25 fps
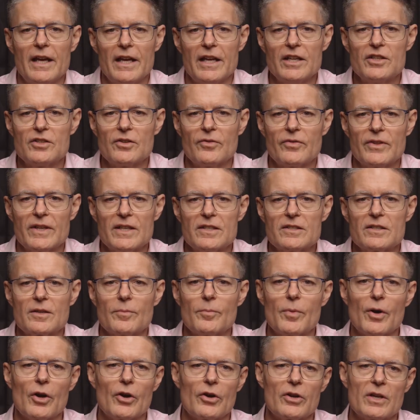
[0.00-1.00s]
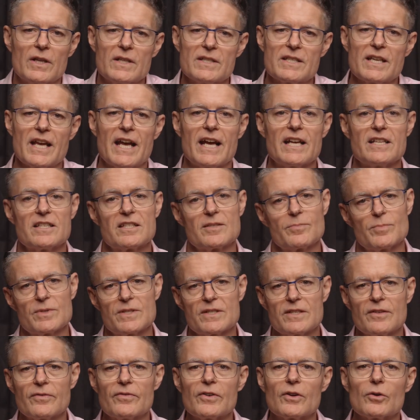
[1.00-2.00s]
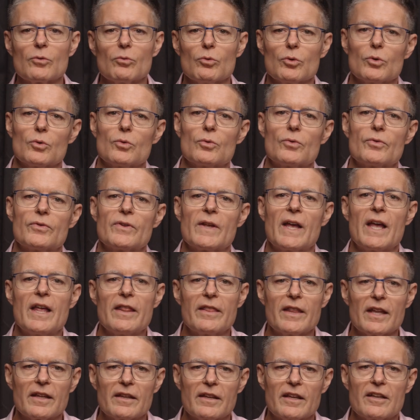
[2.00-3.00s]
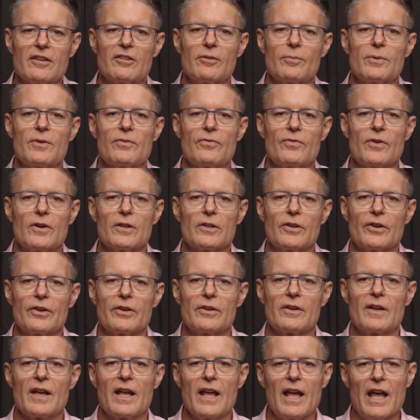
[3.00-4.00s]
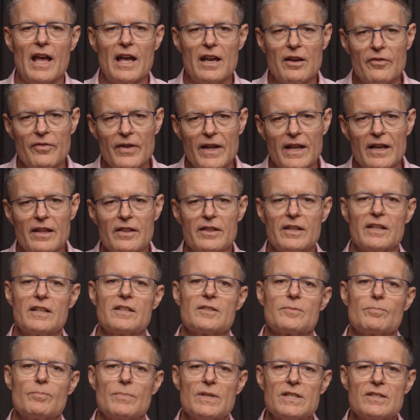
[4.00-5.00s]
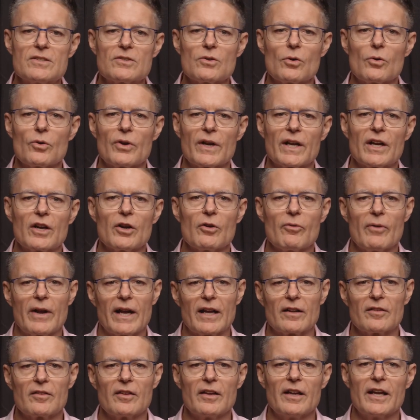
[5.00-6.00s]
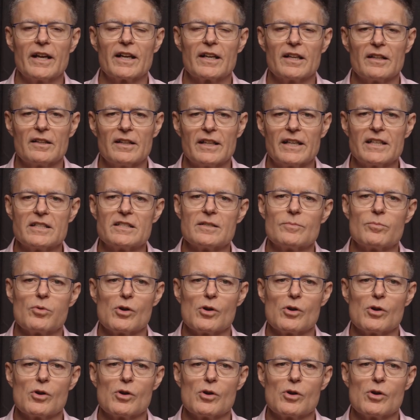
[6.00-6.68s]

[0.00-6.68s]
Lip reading: Each of these components has specific rules that need to be followed, and if anything is missed or incorrect, it can lead to